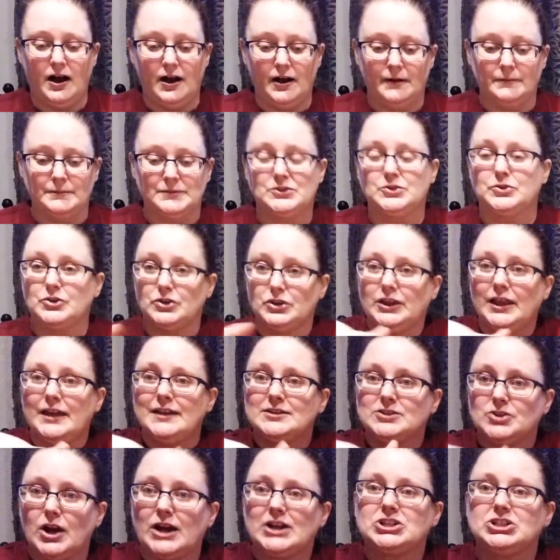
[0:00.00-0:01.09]
So their legs
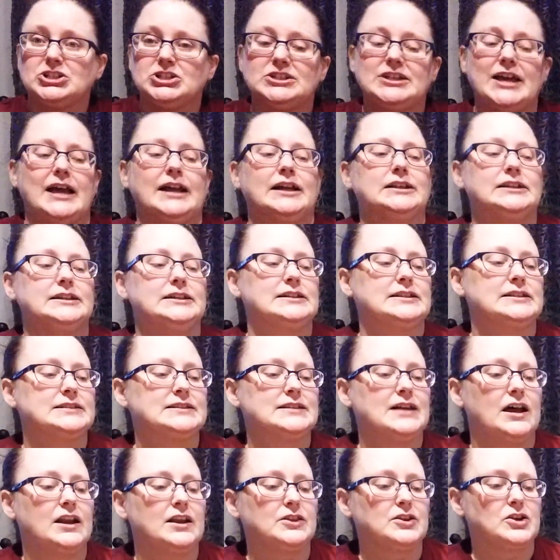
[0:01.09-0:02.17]
are actually dangling
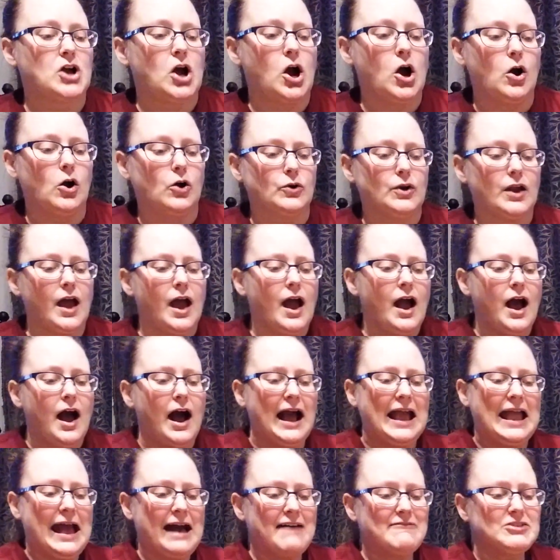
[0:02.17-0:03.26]
inside of the cone.
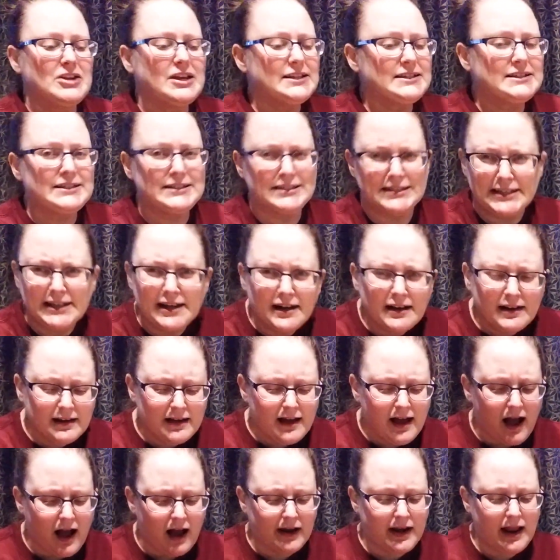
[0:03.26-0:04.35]
I have an idea
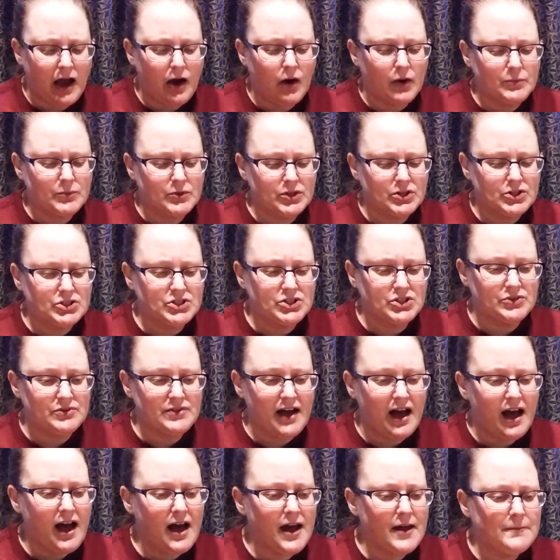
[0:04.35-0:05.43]
on how I'm going to do
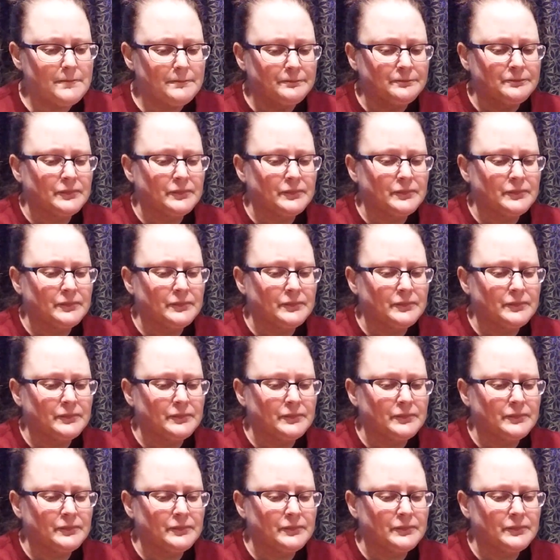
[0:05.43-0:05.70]
that.